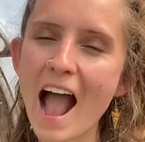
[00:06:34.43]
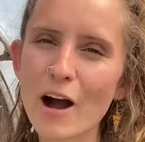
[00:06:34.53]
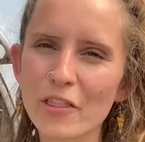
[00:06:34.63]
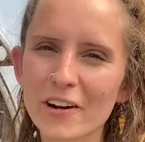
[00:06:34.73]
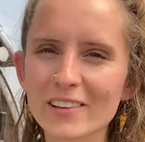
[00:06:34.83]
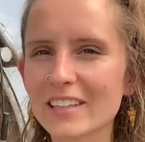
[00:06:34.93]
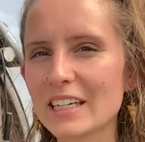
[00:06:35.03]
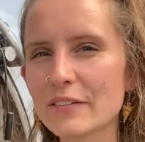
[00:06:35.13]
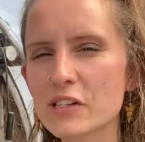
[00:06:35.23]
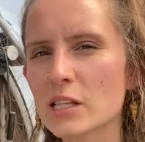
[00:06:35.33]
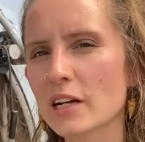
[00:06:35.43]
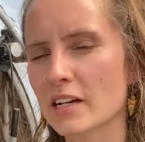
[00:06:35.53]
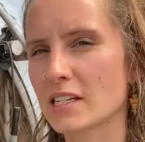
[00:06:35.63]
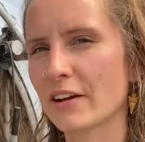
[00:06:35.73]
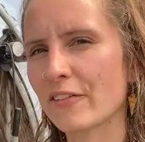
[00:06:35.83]
how their leaves look
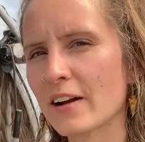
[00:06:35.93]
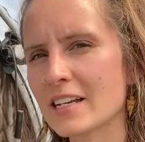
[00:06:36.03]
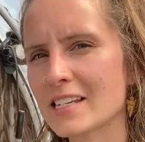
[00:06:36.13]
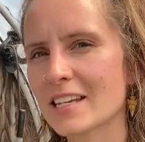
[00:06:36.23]
different,